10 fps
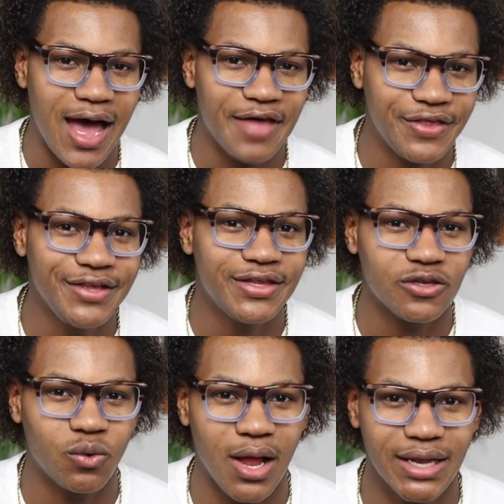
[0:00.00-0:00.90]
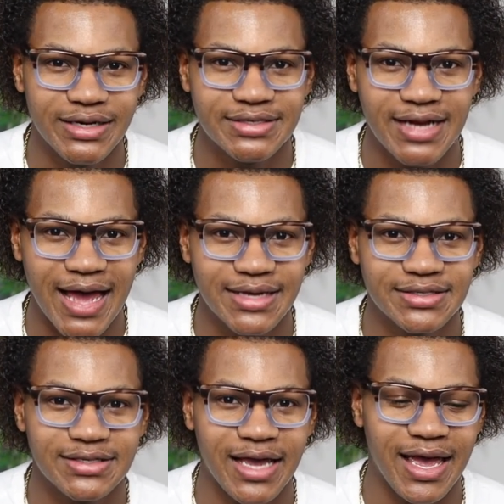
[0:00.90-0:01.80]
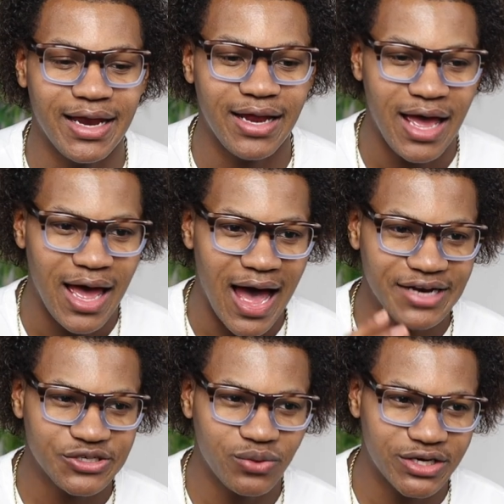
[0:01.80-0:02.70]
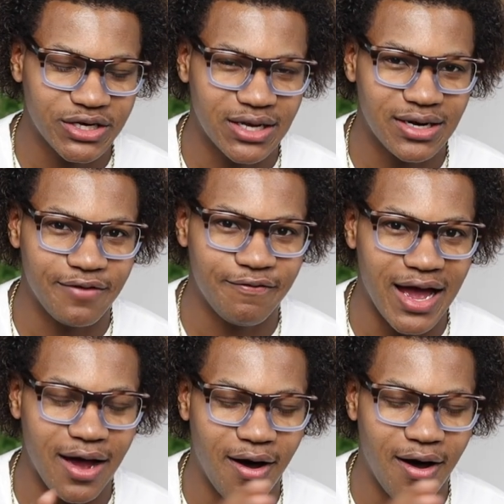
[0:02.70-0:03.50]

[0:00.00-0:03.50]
I think that the quality is nice, and I just want to clarify,